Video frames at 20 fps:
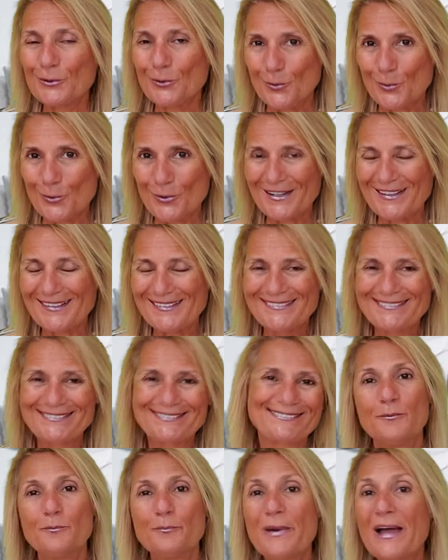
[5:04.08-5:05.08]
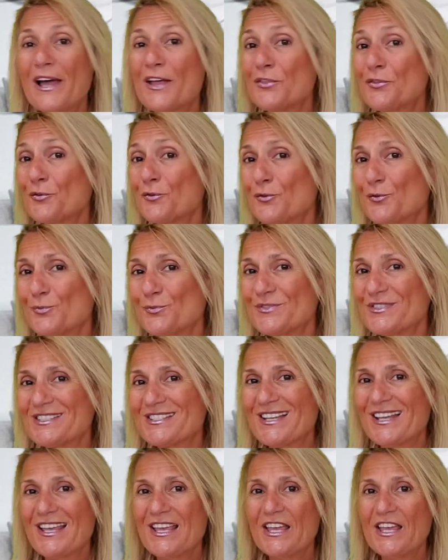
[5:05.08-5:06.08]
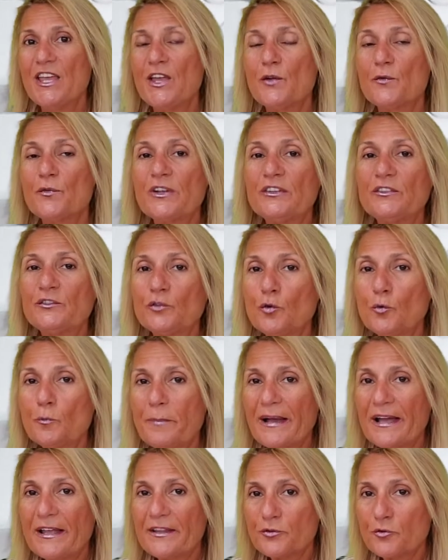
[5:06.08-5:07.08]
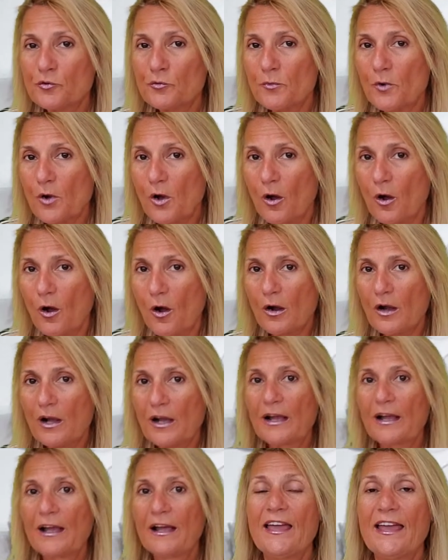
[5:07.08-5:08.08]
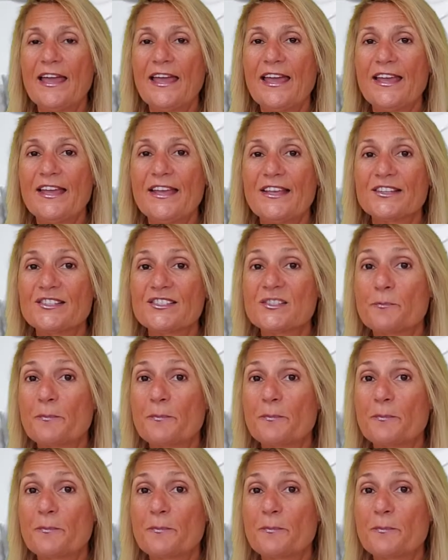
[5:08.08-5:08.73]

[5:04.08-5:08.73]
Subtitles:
look. Bathrooms. Redo bathroom caulk, as